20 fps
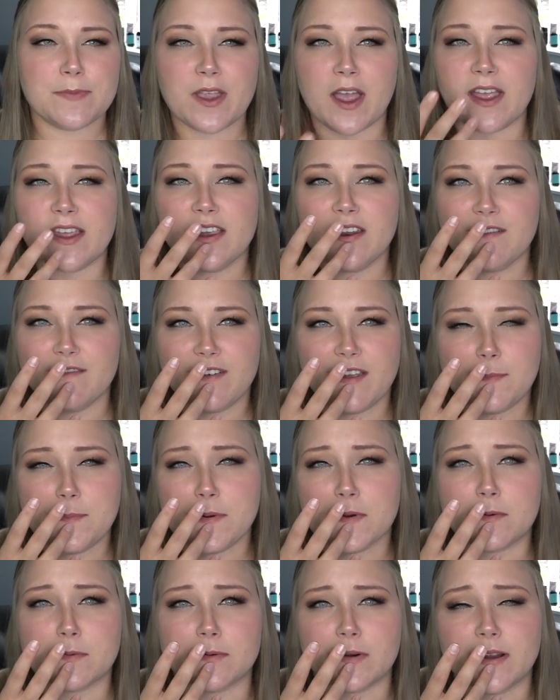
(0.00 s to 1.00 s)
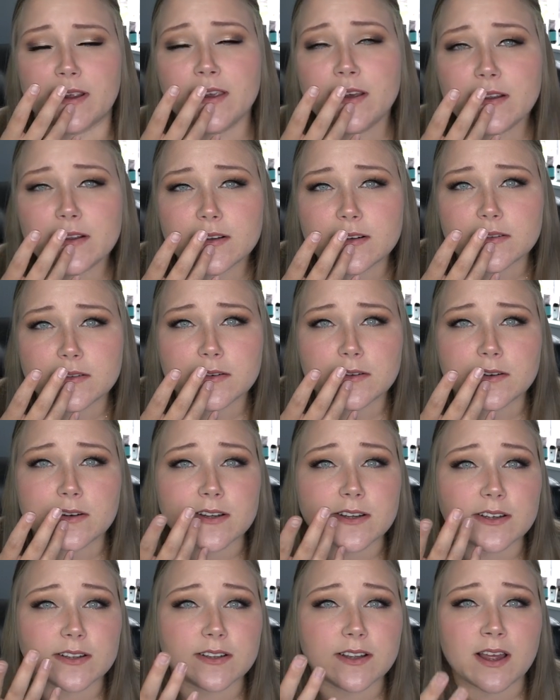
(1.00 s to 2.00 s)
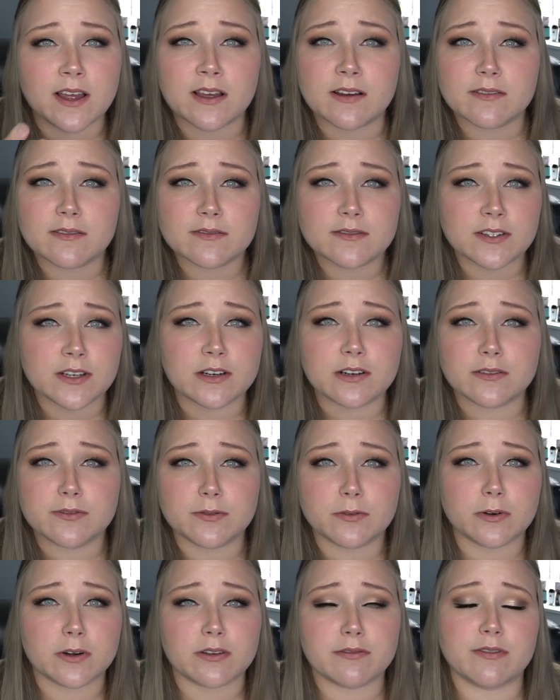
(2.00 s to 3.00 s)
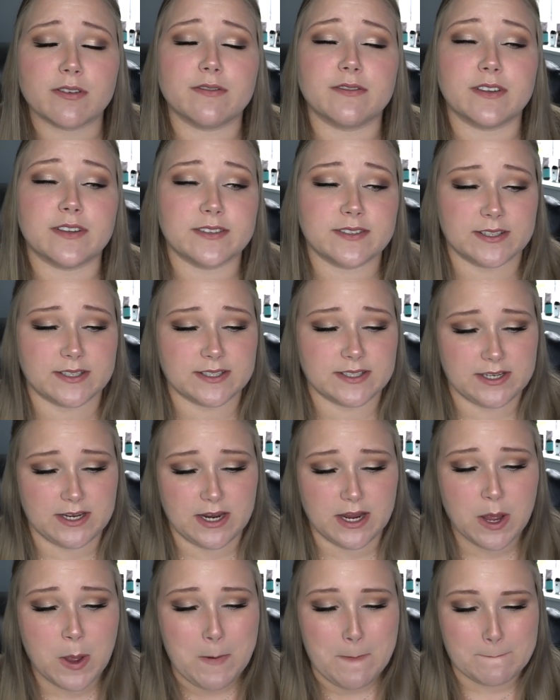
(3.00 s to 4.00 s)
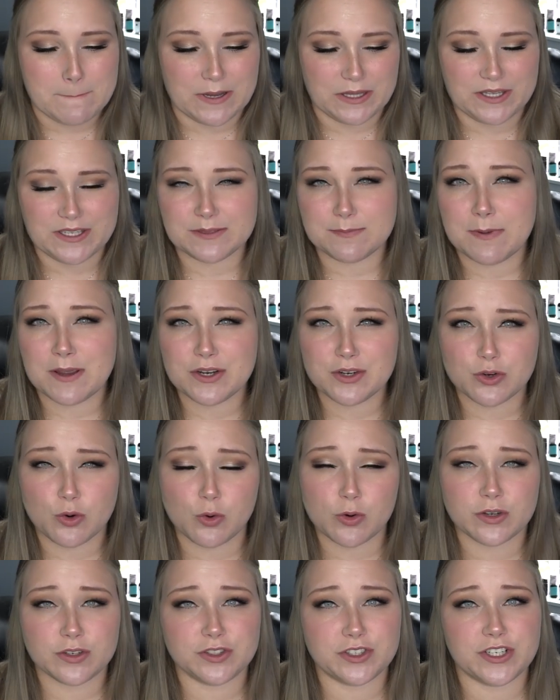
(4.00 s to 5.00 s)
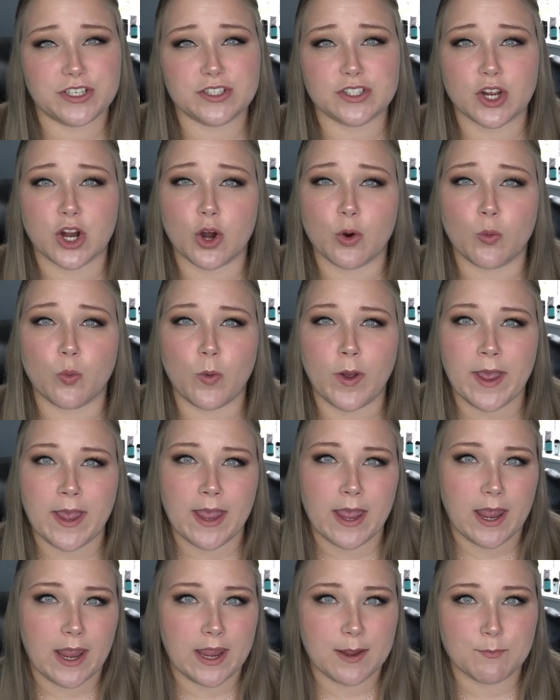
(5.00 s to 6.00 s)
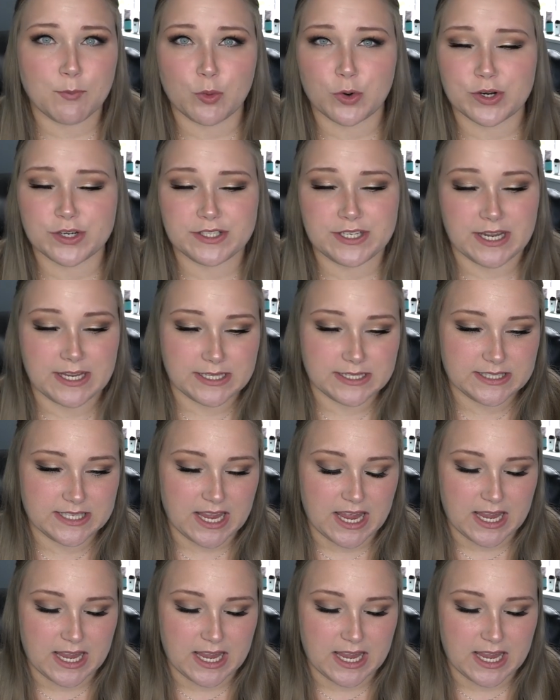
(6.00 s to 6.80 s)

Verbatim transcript: I can vape a regular coil at, you know, 40, 50, 60, but these mesh coil sheets are way more intense.